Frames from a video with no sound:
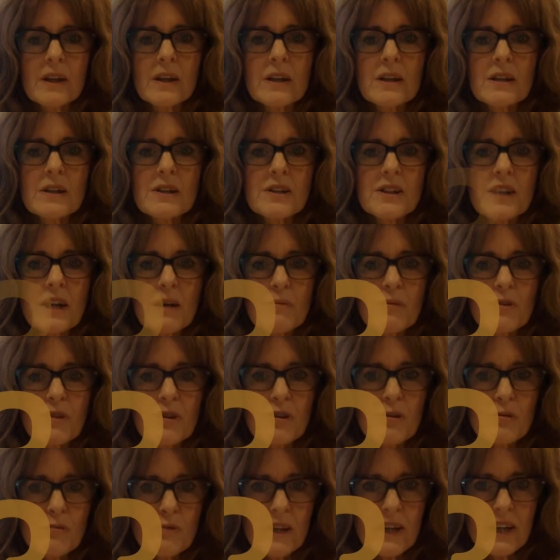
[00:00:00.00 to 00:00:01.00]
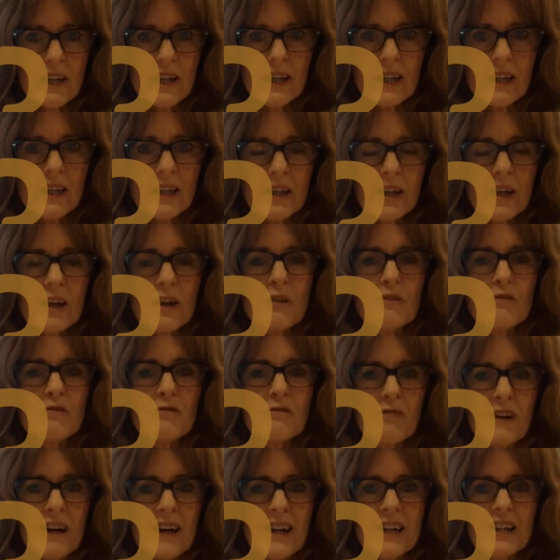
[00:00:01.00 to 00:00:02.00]
Step 3,
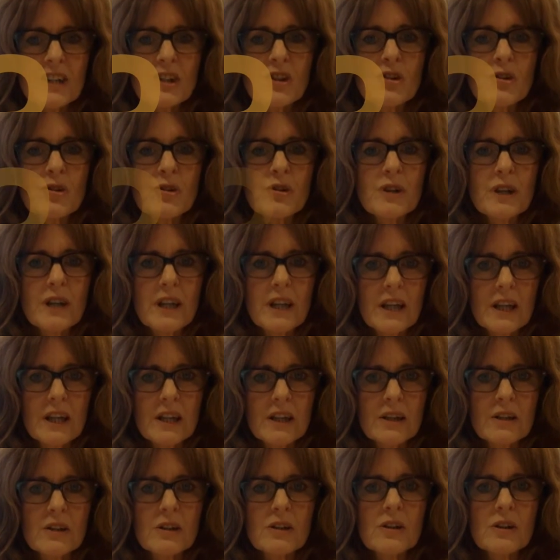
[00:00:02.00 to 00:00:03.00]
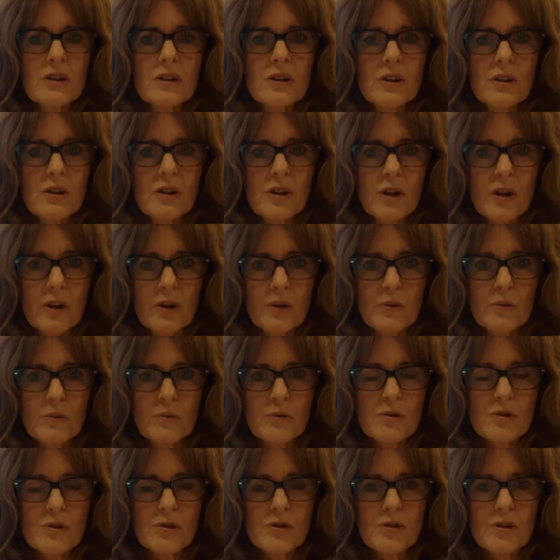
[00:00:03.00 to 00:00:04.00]
find your inner
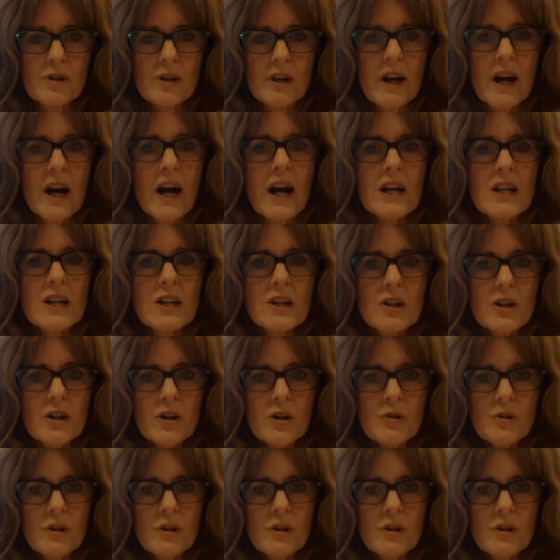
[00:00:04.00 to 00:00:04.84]
coach. I know